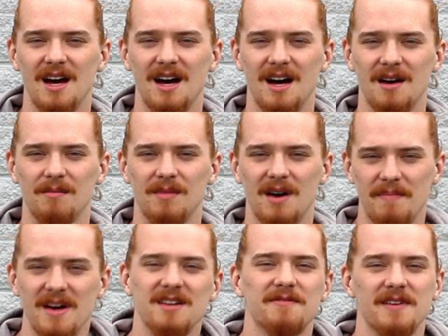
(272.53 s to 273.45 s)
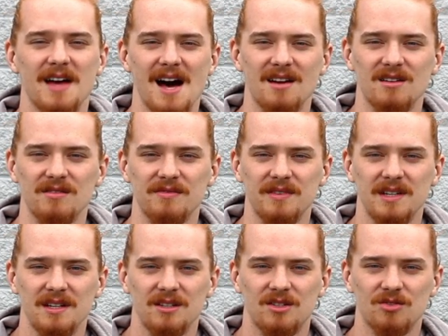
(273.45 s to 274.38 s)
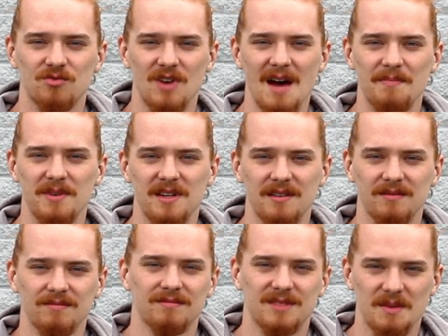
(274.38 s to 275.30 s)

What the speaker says: a benefit out of just wrapping